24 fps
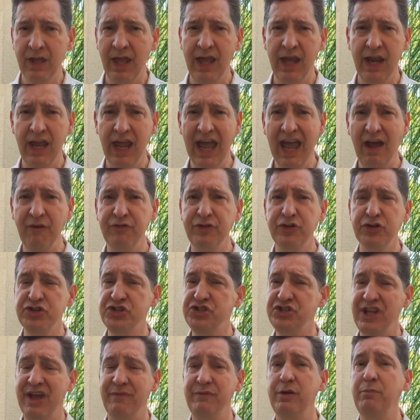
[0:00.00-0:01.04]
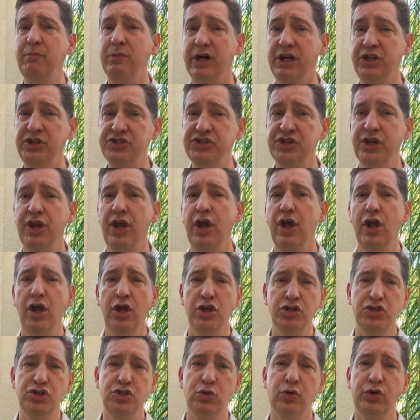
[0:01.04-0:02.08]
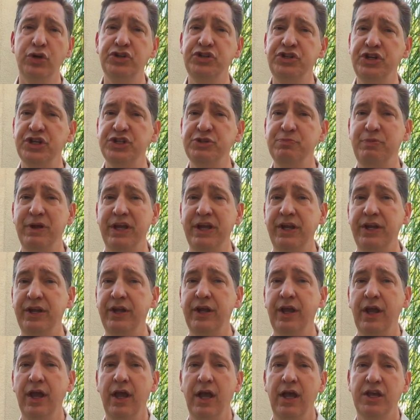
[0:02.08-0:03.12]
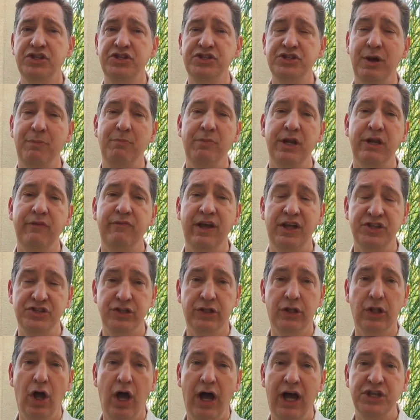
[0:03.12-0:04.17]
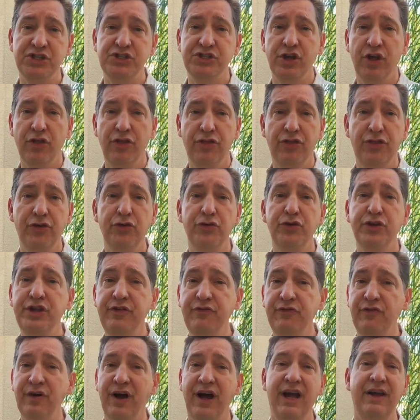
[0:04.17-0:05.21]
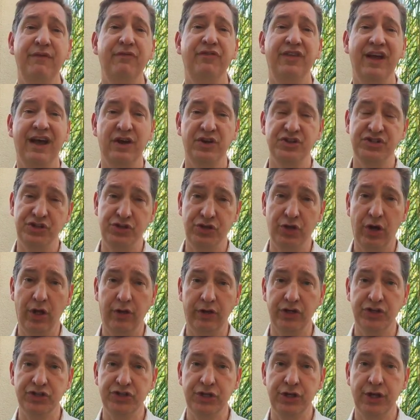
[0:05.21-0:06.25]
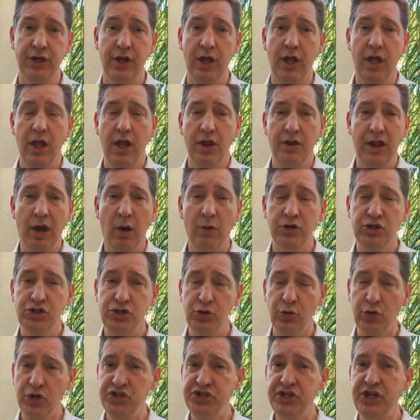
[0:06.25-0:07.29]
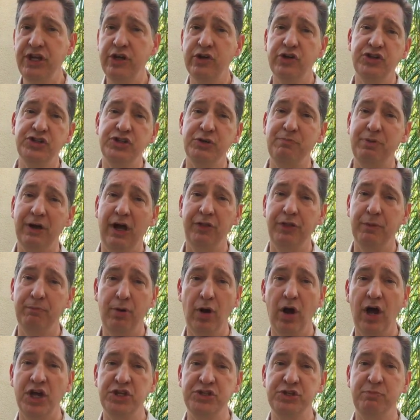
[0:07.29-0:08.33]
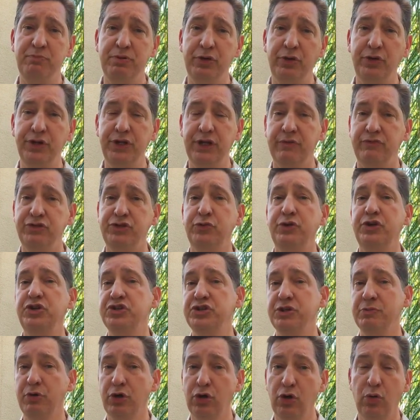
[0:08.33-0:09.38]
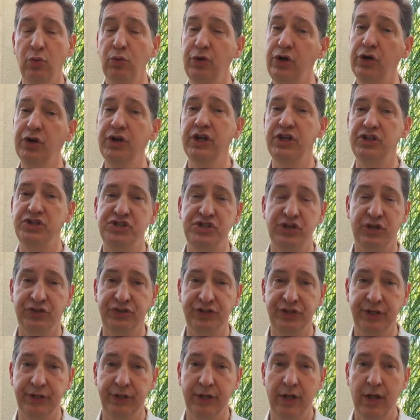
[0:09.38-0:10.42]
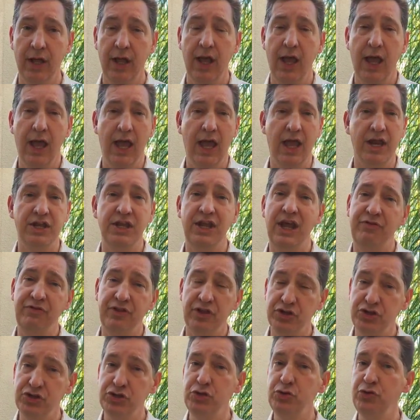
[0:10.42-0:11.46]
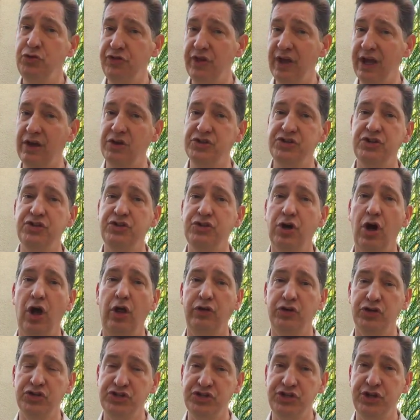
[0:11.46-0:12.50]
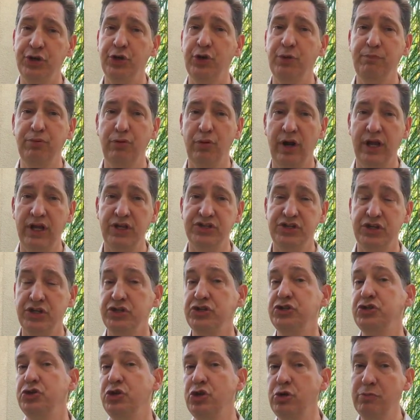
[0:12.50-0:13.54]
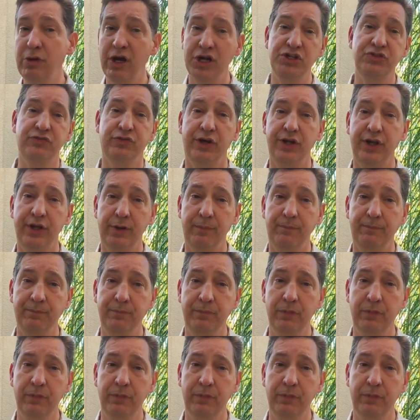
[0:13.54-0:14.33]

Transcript: And after 7 months, George has been somebody that's lost $35,000. Now, George hears about the possibility of doing some career consulting, and yet the $2,000 sticker price is too much for him.